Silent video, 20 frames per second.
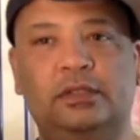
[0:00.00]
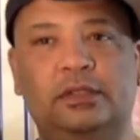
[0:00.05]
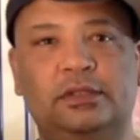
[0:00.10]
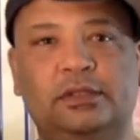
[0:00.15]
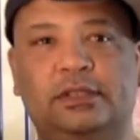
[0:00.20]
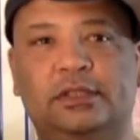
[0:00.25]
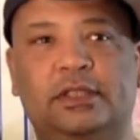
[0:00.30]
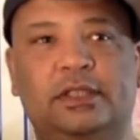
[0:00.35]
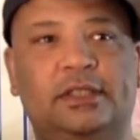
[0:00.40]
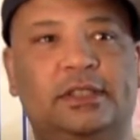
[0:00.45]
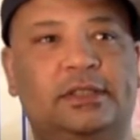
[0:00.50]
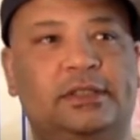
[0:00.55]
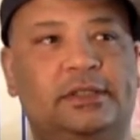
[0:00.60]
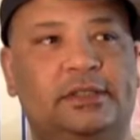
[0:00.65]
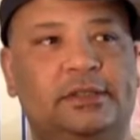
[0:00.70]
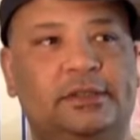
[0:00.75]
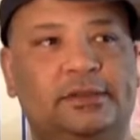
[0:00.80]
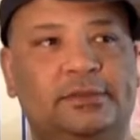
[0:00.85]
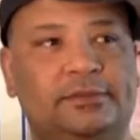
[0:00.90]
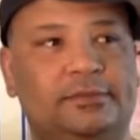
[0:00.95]

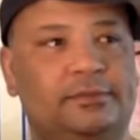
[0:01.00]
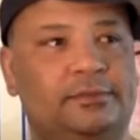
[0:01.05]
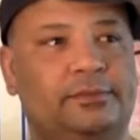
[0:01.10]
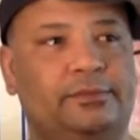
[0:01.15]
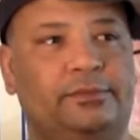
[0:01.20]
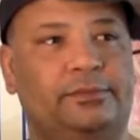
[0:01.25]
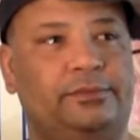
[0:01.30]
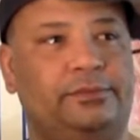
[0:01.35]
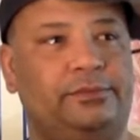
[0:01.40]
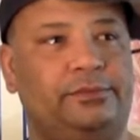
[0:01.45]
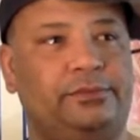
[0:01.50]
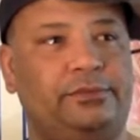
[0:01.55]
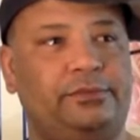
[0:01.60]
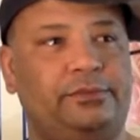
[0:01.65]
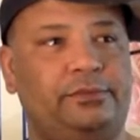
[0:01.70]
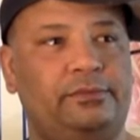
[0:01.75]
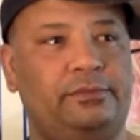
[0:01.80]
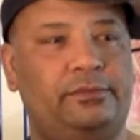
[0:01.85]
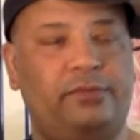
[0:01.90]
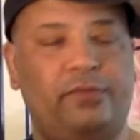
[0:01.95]
Just
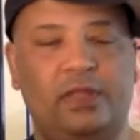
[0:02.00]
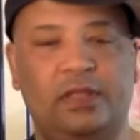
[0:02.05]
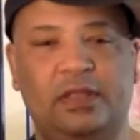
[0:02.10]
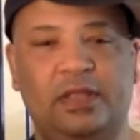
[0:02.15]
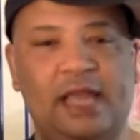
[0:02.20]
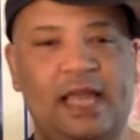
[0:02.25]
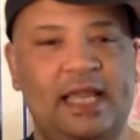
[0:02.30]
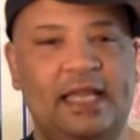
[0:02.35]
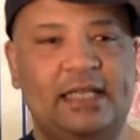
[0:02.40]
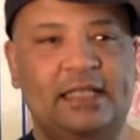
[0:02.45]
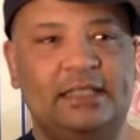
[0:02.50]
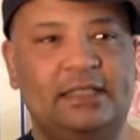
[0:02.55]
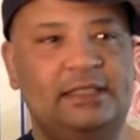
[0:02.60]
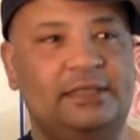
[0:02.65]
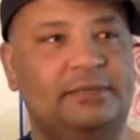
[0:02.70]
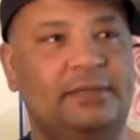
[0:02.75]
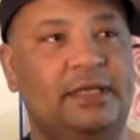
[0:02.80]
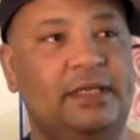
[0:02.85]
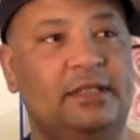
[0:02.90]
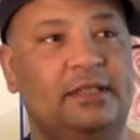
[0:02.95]
like it
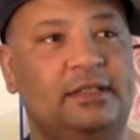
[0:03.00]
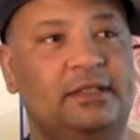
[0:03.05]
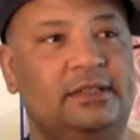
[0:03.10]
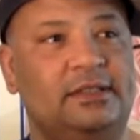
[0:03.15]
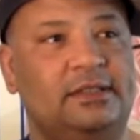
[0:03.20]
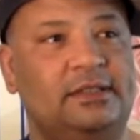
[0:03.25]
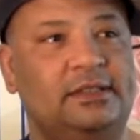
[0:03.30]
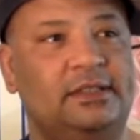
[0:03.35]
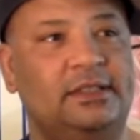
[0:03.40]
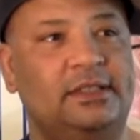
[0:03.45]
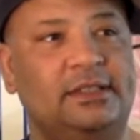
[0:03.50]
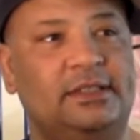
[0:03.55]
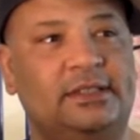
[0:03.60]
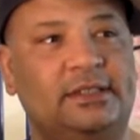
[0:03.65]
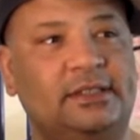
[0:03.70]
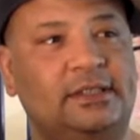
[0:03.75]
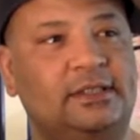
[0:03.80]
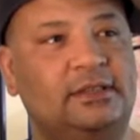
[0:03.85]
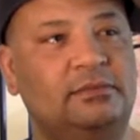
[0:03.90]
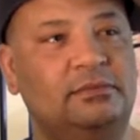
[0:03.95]
smells
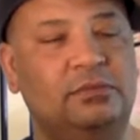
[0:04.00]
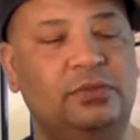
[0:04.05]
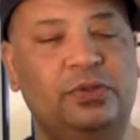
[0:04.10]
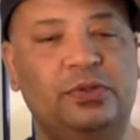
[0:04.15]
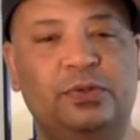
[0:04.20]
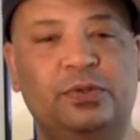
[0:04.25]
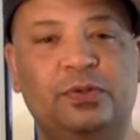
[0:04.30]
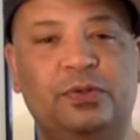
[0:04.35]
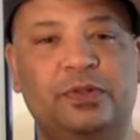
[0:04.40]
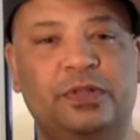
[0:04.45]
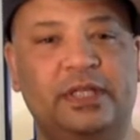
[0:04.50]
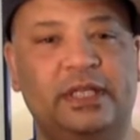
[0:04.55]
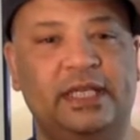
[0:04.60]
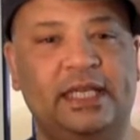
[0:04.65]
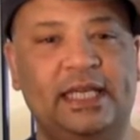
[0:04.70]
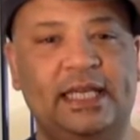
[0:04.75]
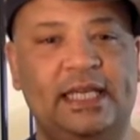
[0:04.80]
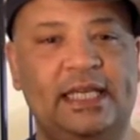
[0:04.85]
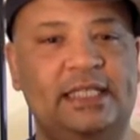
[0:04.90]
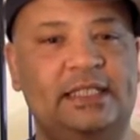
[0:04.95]
just smooth and
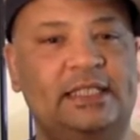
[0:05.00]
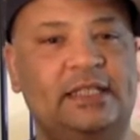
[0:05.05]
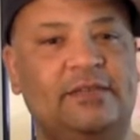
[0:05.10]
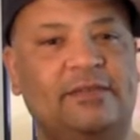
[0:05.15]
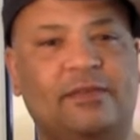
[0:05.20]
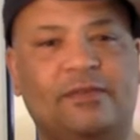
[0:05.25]
easy for